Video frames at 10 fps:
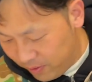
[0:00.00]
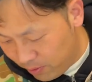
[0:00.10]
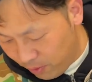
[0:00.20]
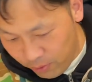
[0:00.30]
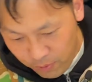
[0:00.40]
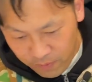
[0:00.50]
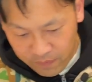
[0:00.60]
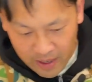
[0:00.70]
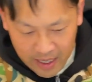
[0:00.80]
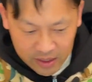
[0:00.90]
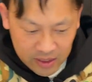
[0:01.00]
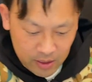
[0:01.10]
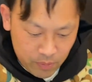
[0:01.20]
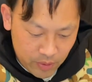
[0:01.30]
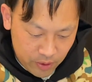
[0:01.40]
You want to move fast,
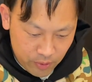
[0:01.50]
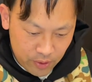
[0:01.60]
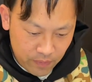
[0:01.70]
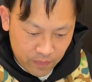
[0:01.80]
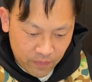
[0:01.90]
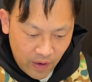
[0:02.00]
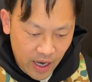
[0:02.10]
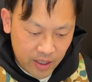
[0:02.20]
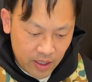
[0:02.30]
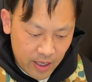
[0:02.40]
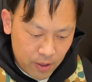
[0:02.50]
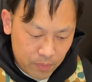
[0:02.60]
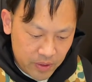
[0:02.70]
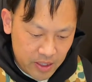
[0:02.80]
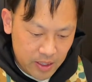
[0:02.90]
but you couldn't find a Lego
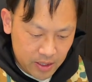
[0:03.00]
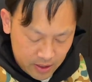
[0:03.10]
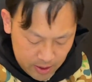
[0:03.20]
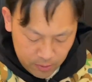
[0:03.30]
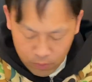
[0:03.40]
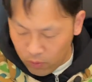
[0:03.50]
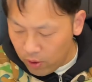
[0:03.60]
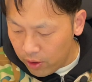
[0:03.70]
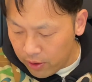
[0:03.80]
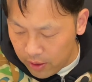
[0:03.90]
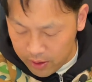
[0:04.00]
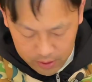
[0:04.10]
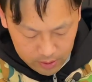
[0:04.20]
piece that you want.